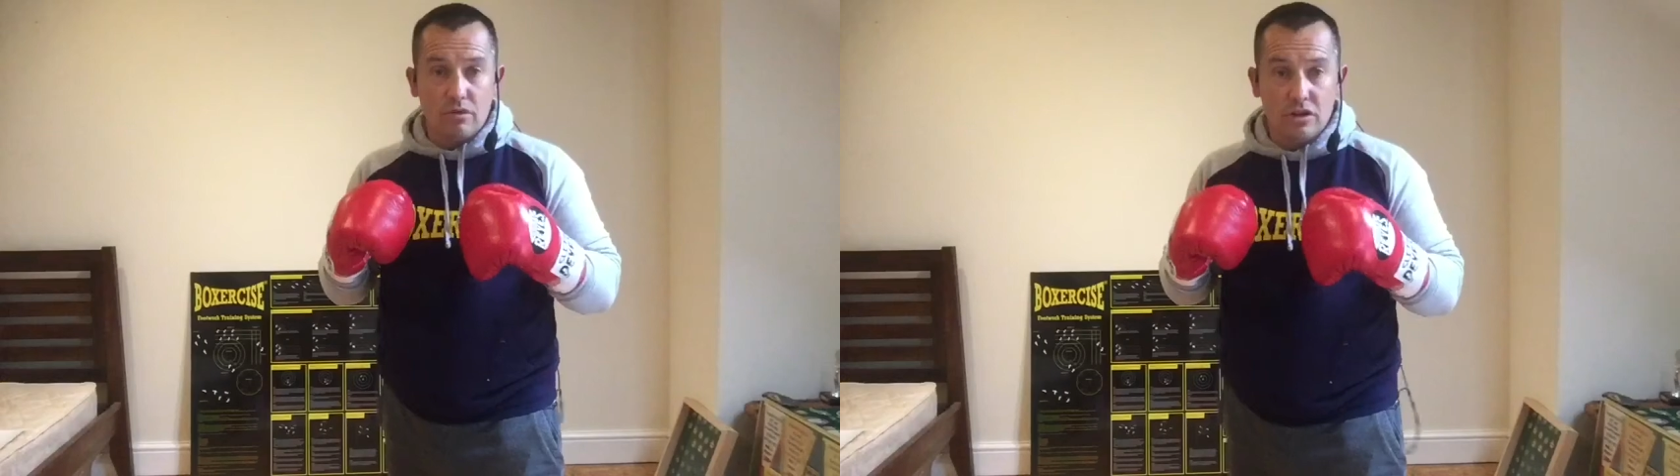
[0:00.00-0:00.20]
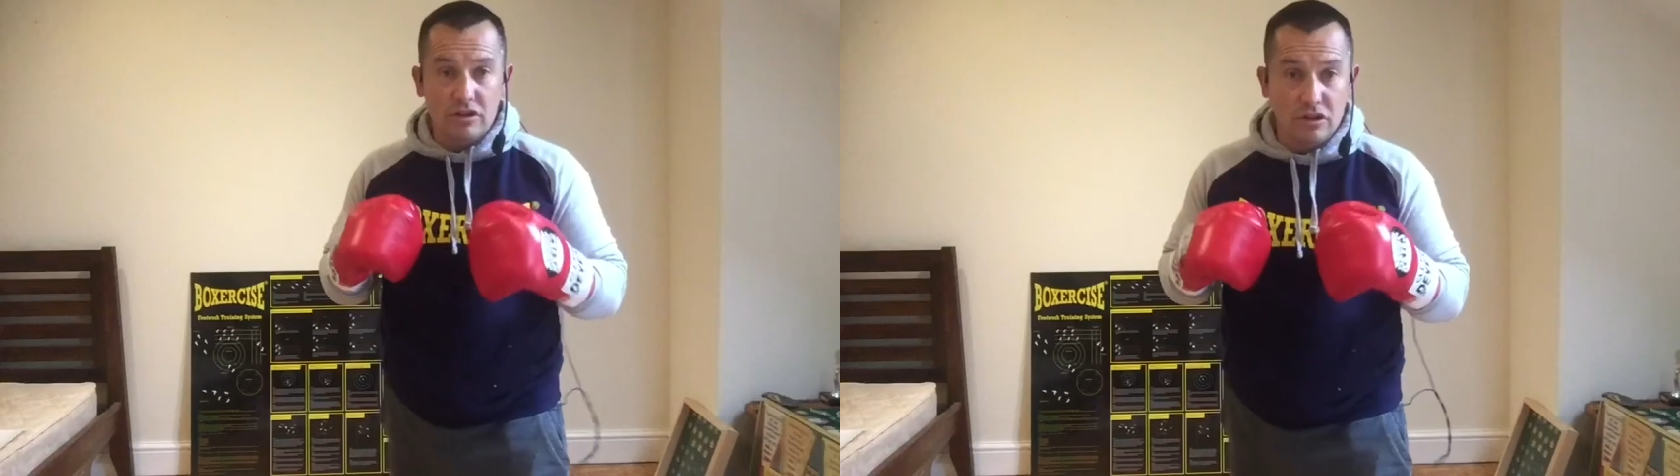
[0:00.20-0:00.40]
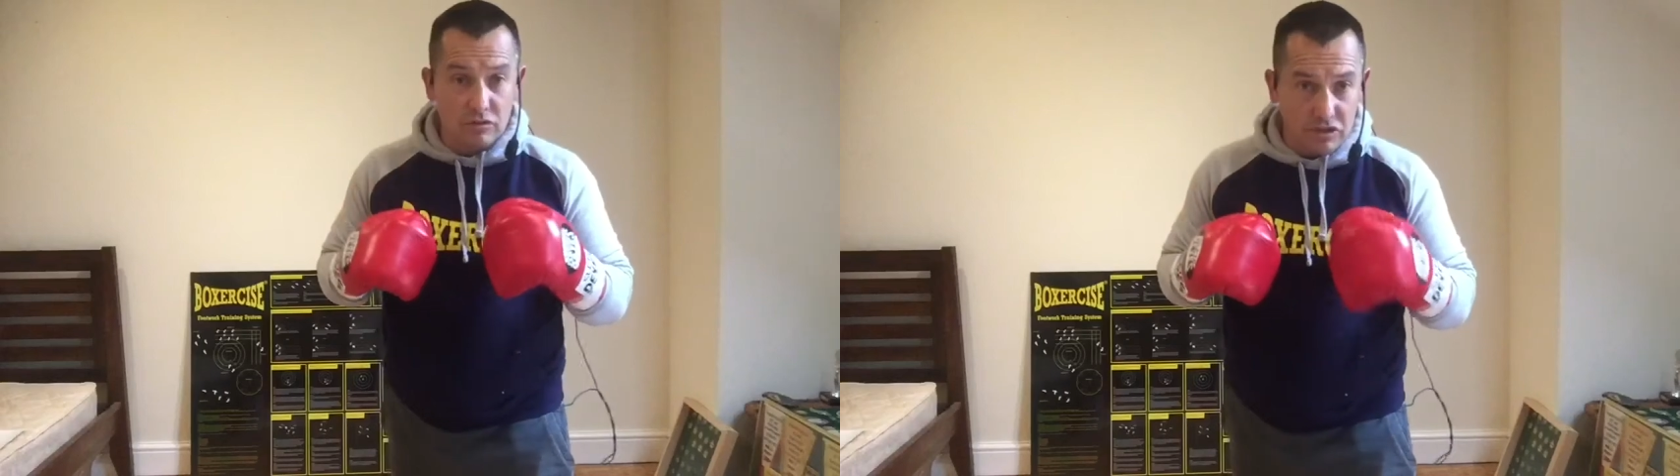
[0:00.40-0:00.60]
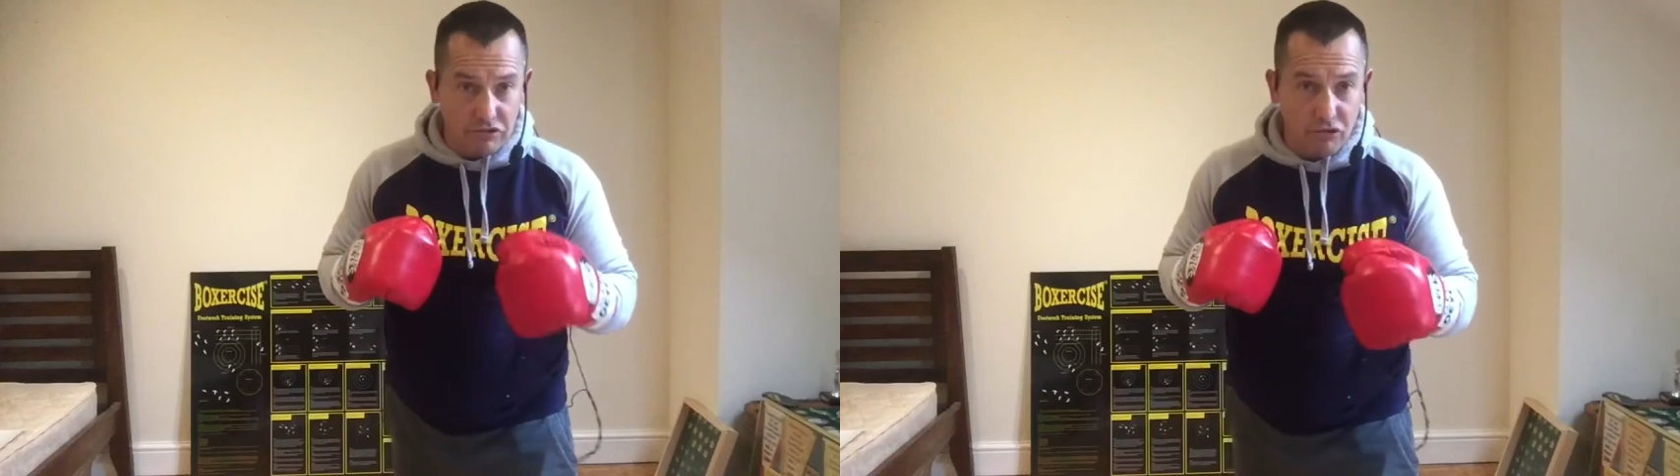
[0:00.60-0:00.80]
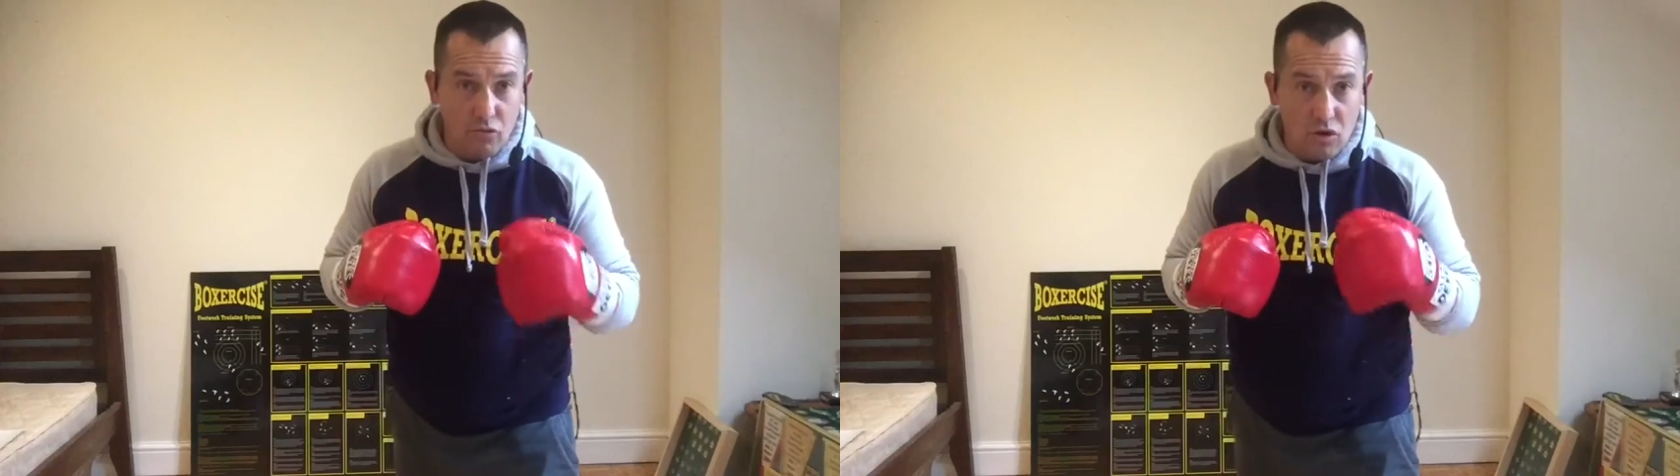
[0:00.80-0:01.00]
you to do is
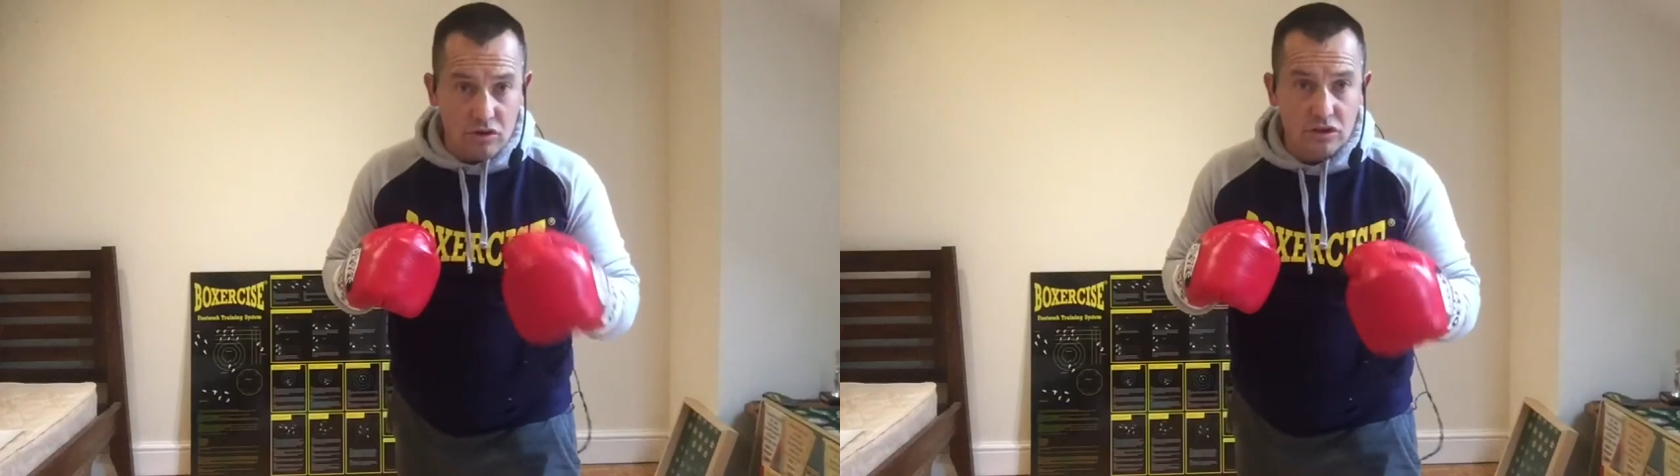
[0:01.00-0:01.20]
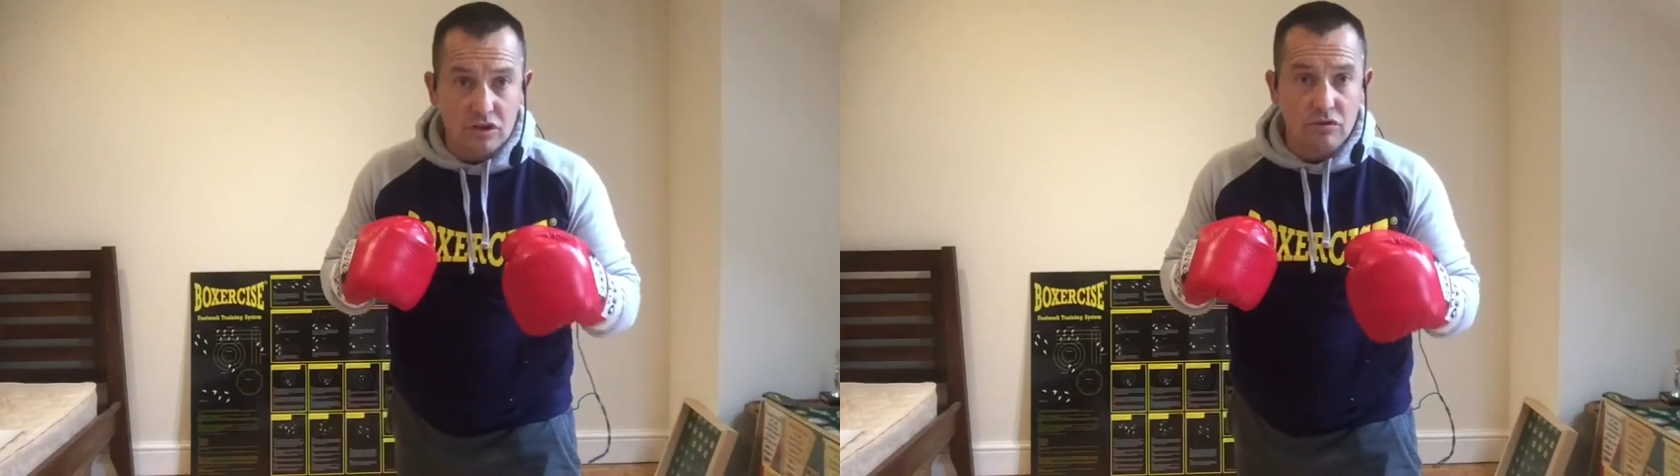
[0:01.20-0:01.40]
throw 1, 2,